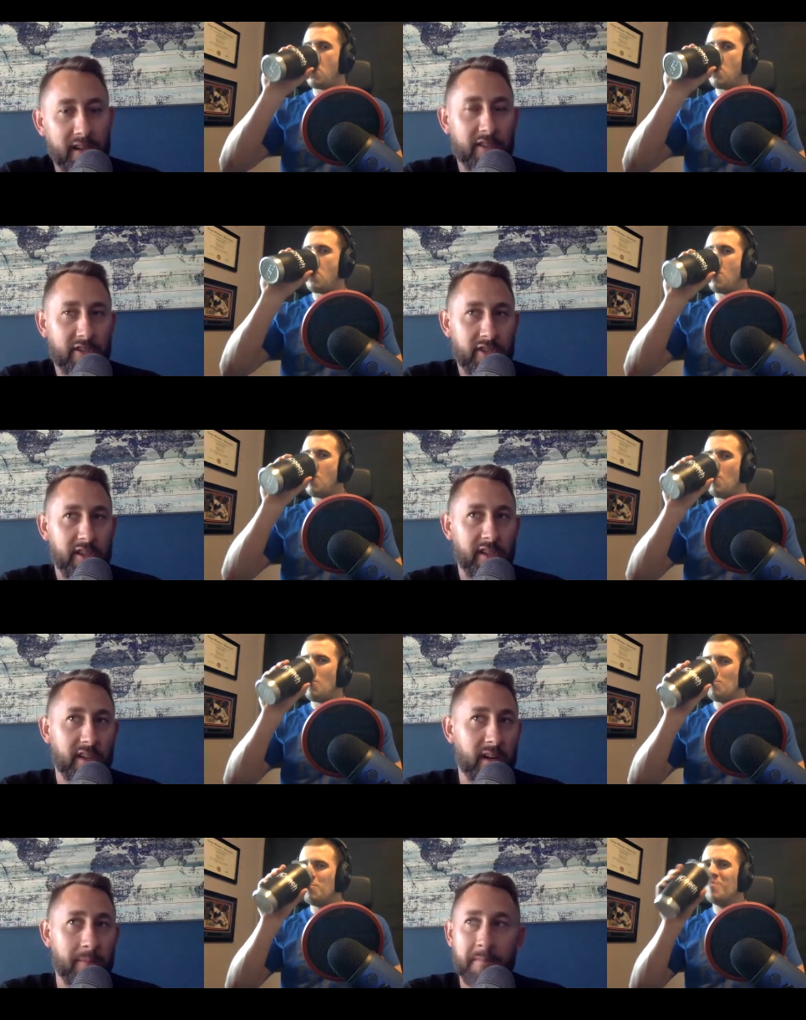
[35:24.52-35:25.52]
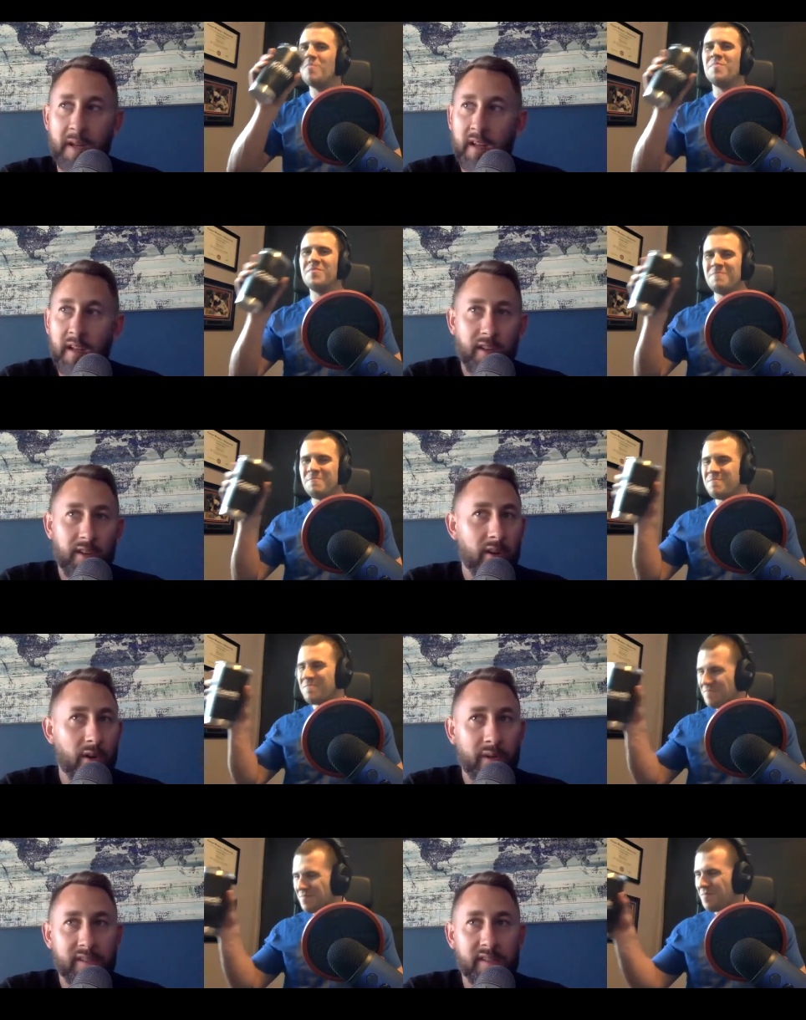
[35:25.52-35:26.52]
Speaker 1: She um,
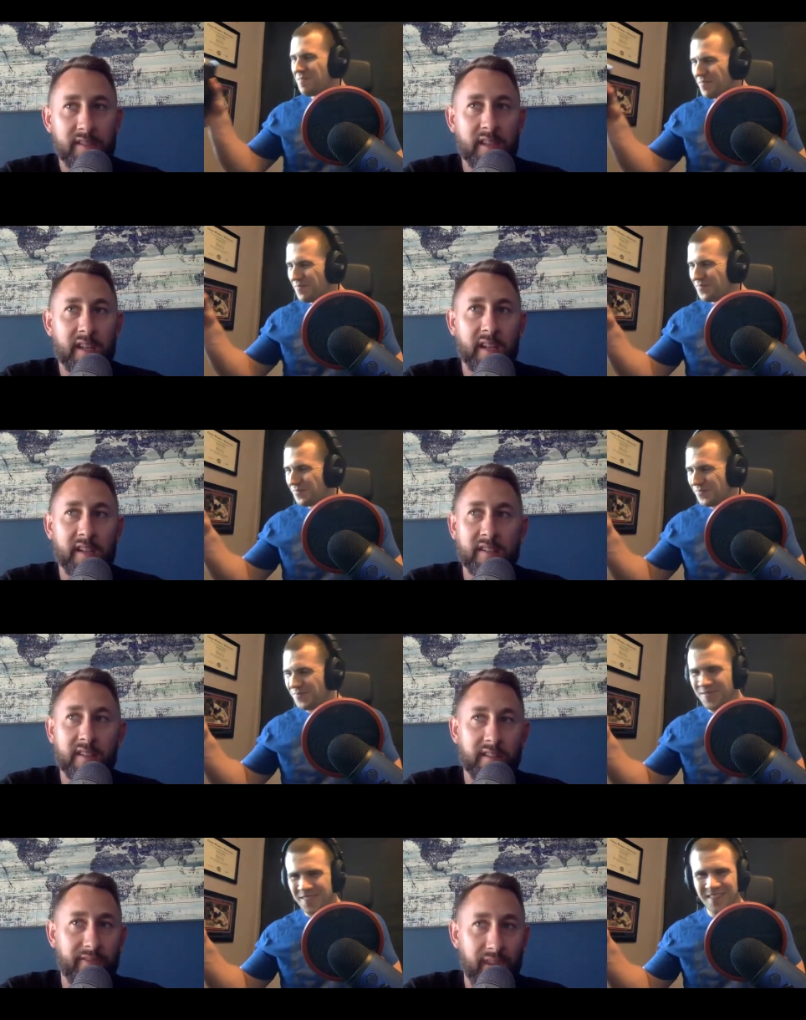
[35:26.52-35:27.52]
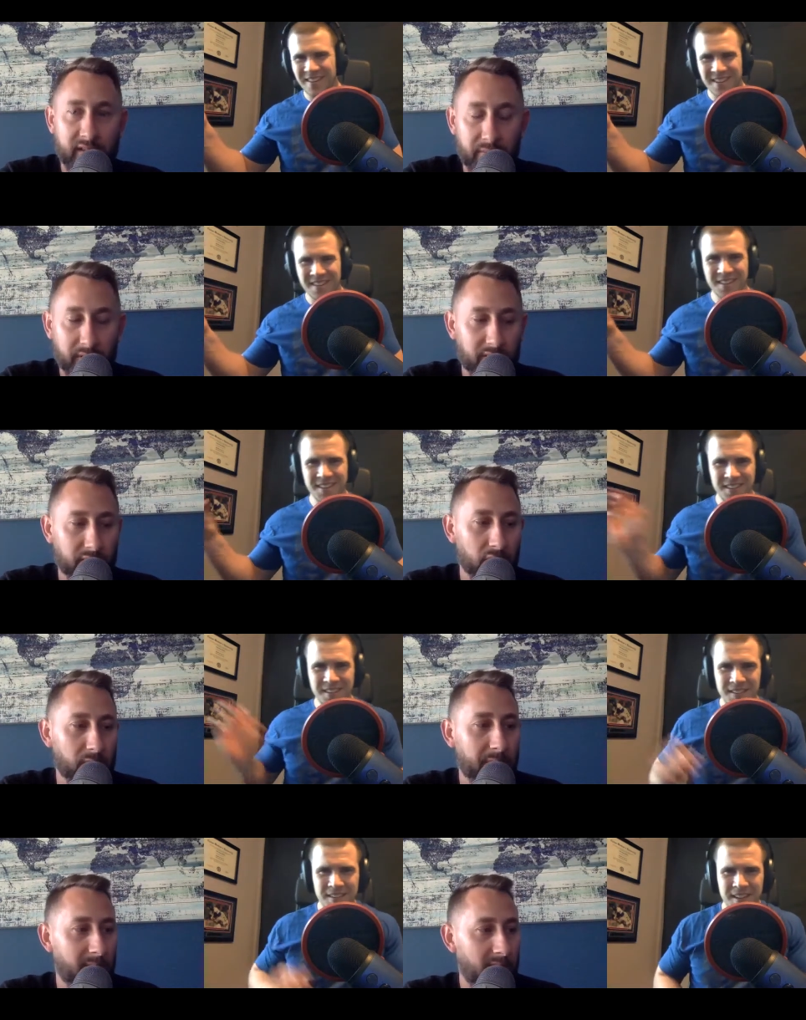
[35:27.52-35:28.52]
notices things in the Facebook group,
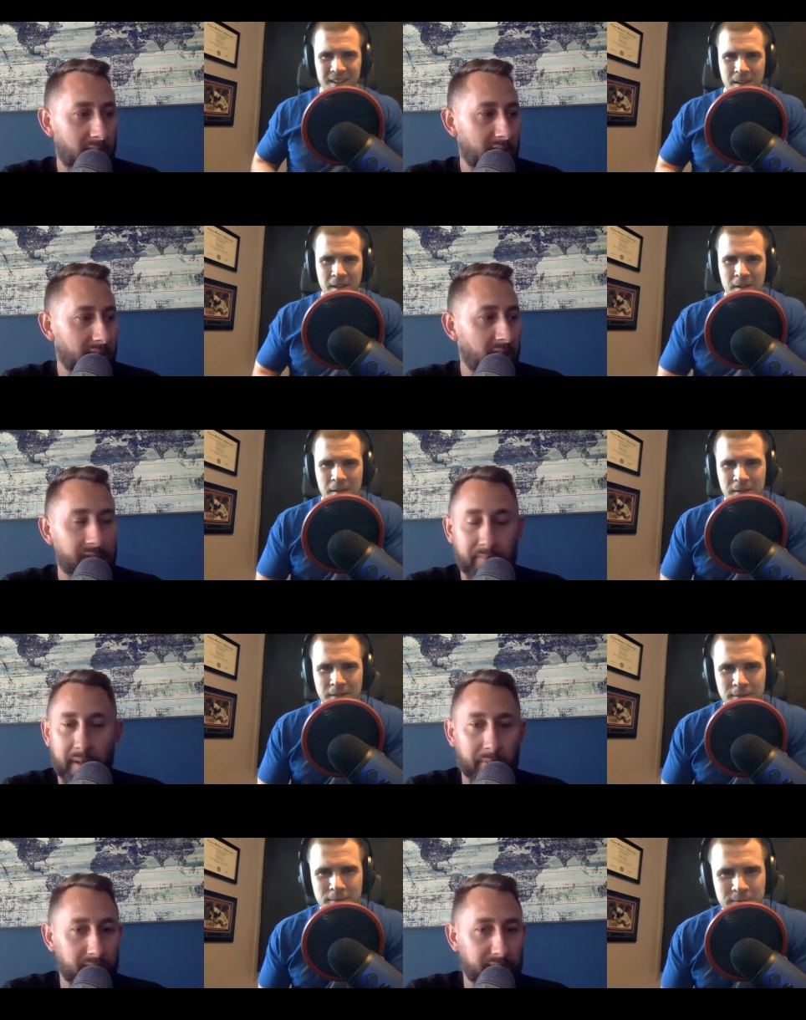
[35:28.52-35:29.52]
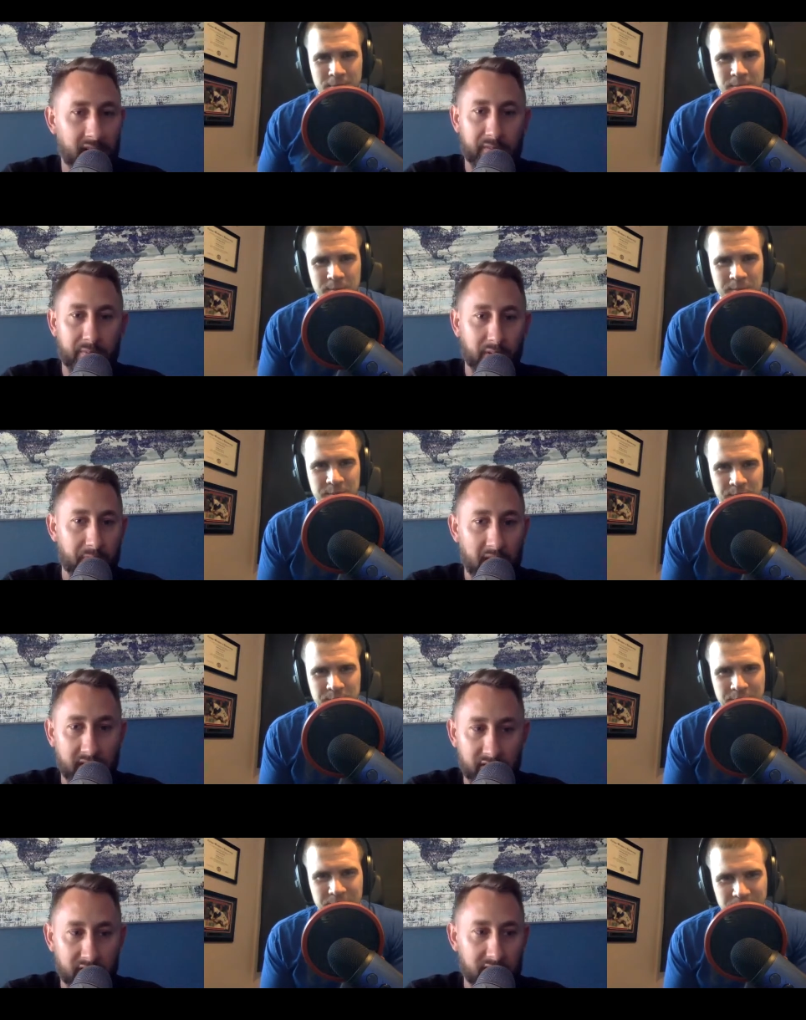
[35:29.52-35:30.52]
uh, on people's Facebook
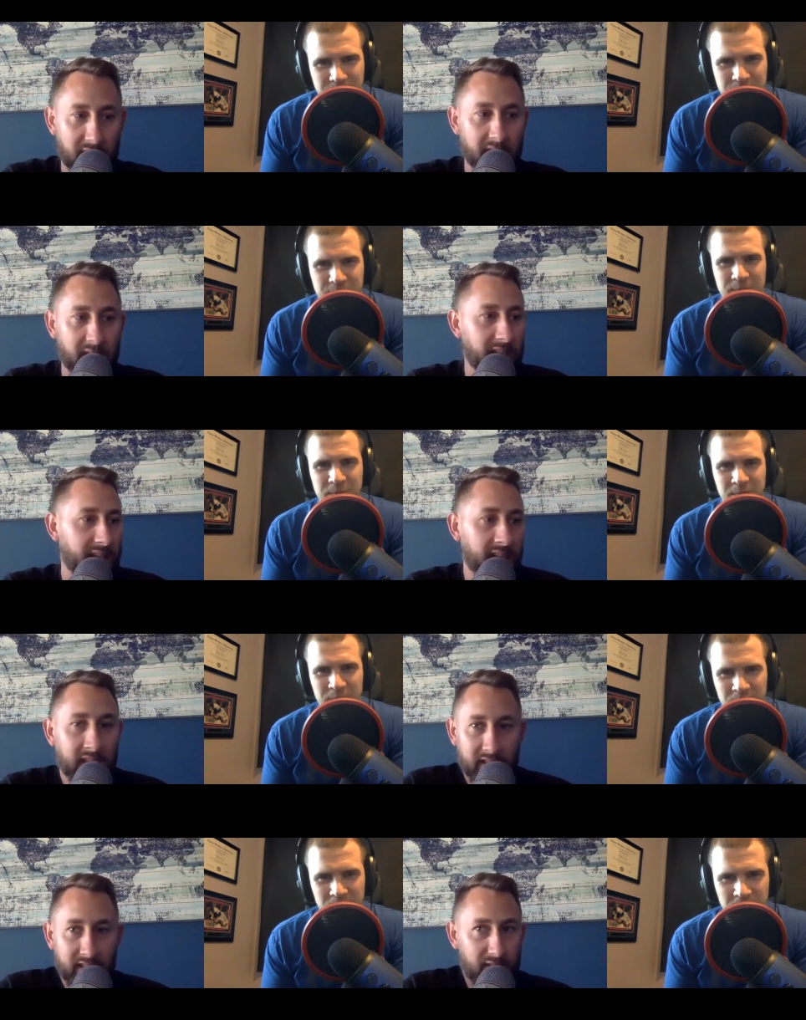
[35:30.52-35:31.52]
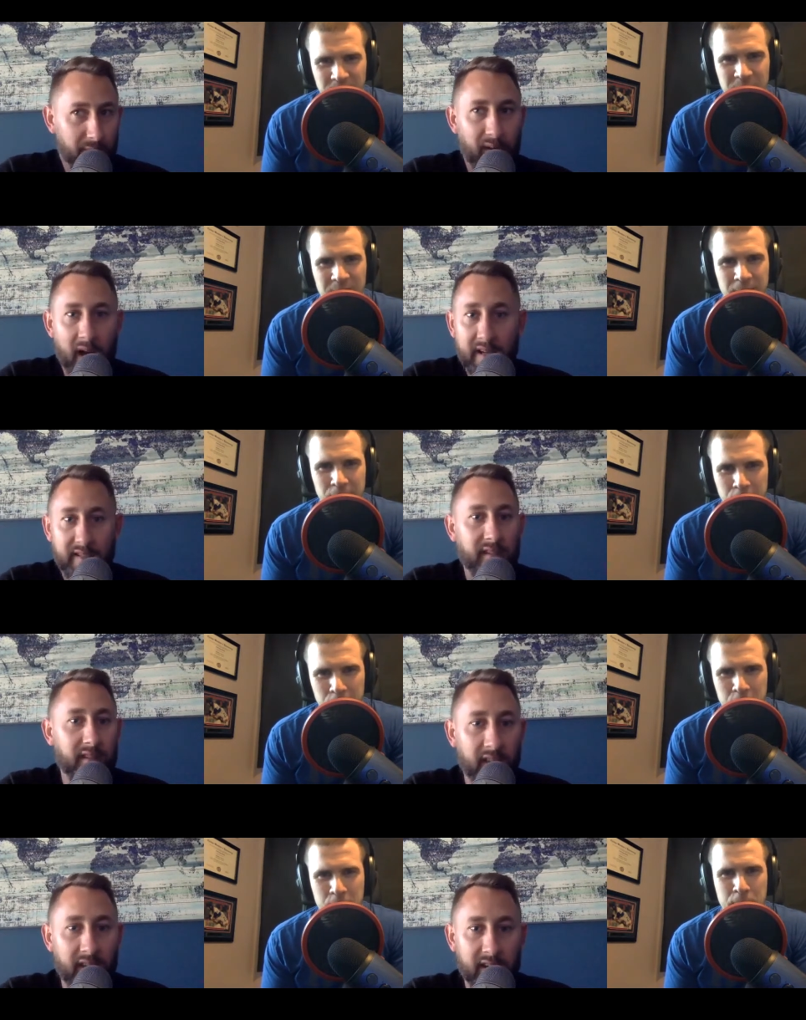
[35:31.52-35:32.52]
pages, and like surprise and
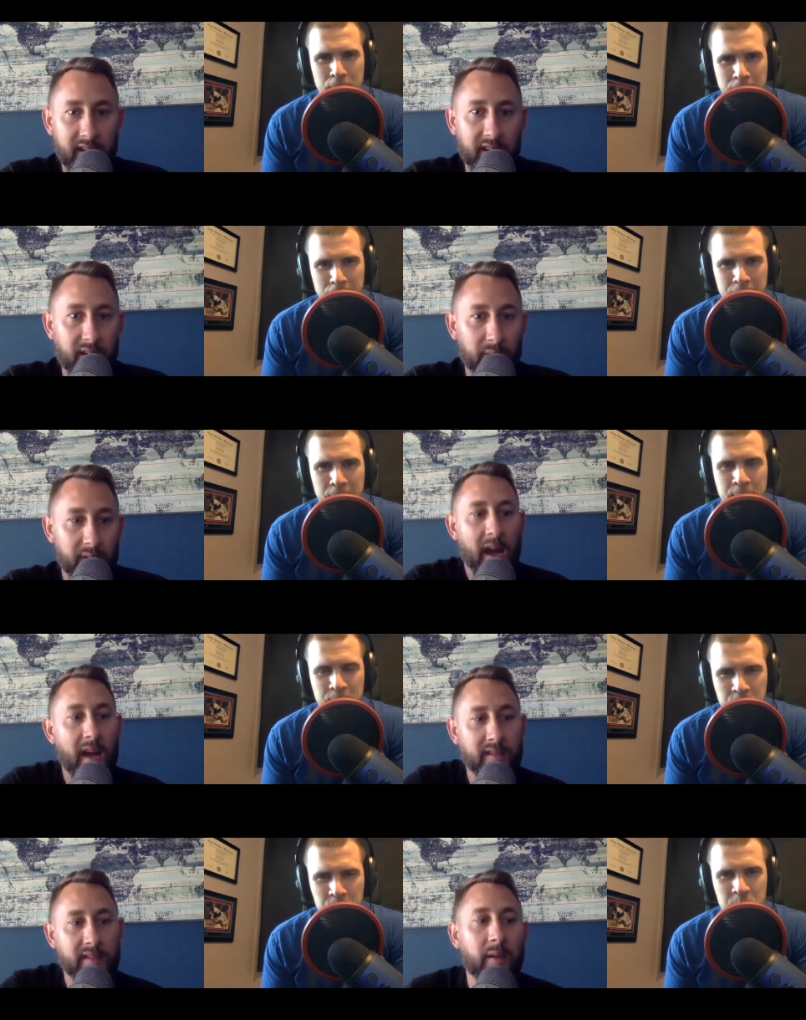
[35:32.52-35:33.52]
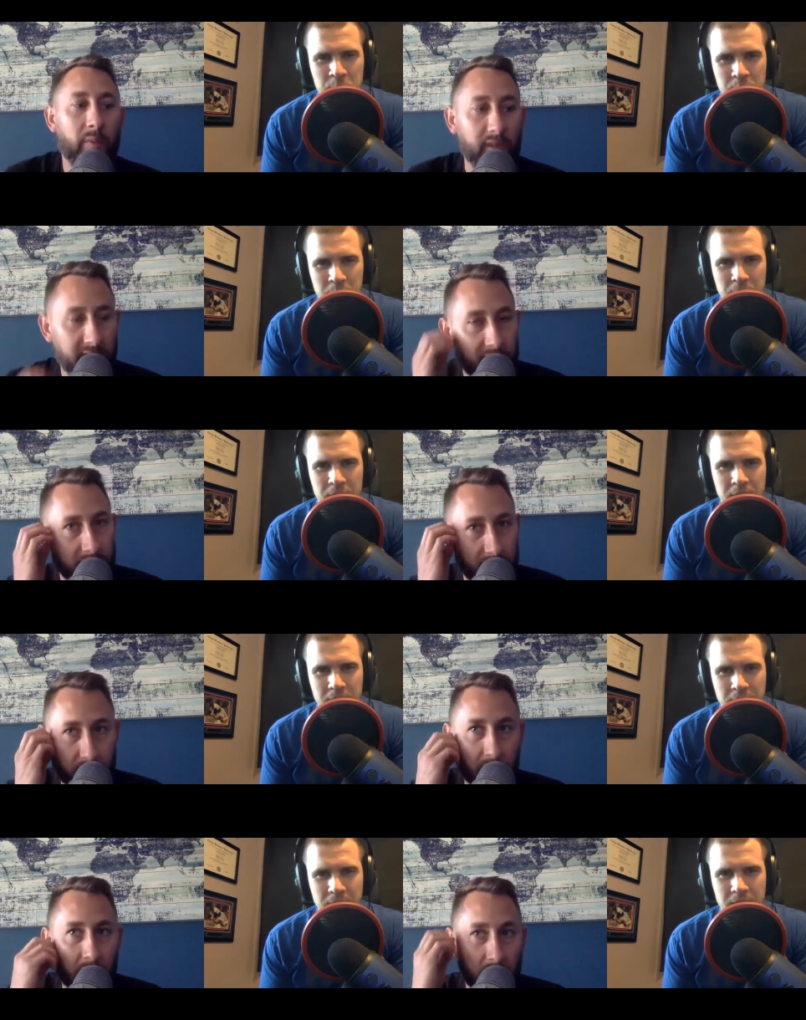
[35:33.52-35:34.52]
delight. You know, we had someone get a new
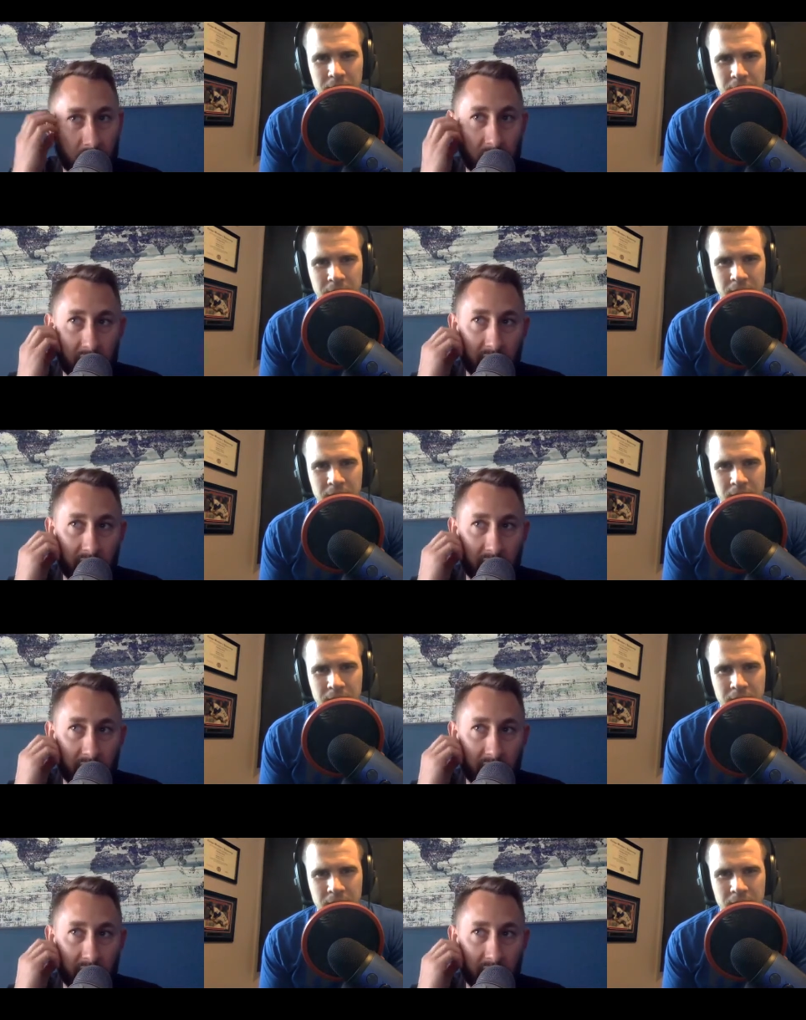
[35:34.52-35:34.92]
car and I